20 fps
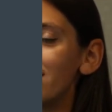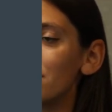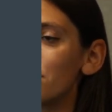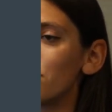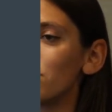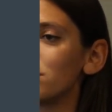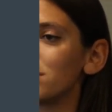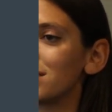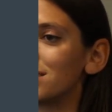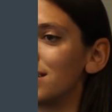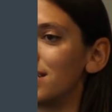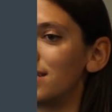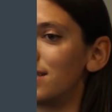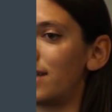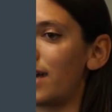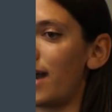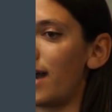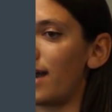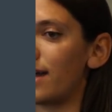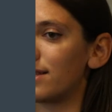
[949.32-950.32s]
it will see
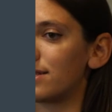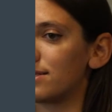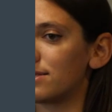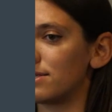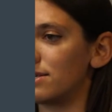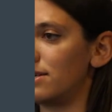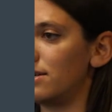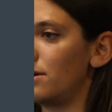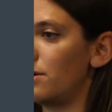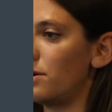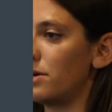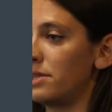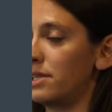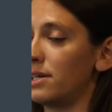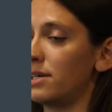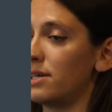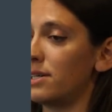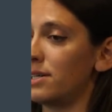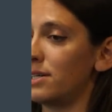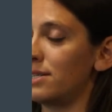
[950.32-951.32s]
that
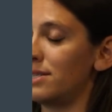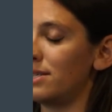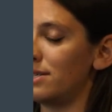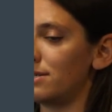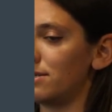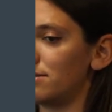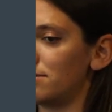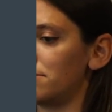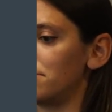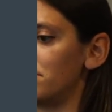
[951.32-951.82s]
the